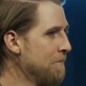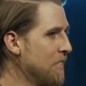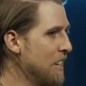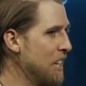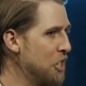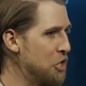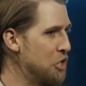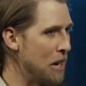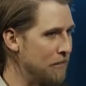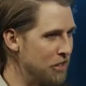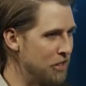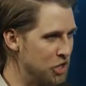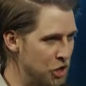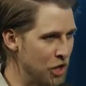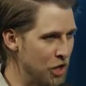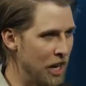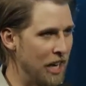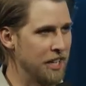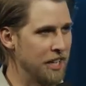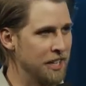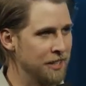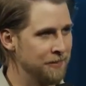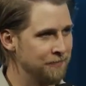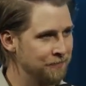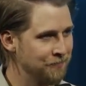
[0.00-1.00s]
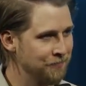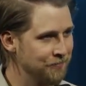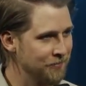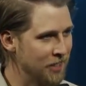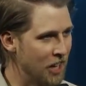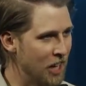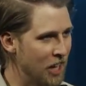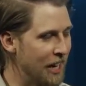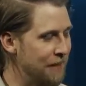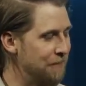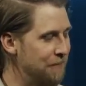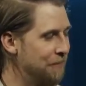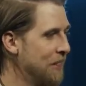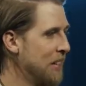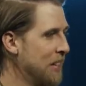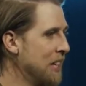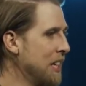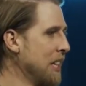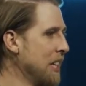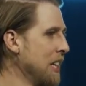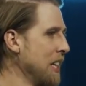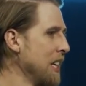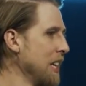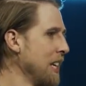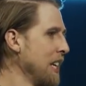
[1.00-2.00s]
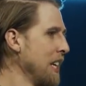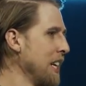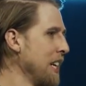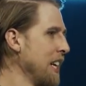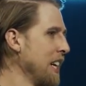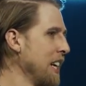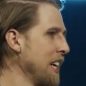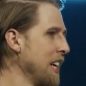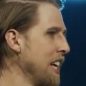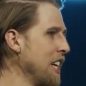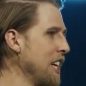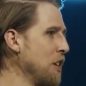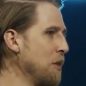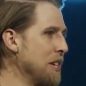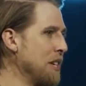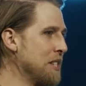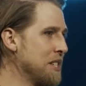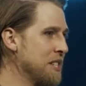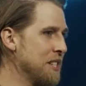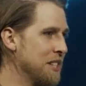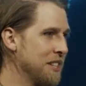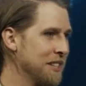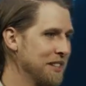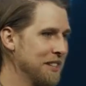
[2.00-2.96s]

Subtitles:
Drive a truck. All right. Anyways.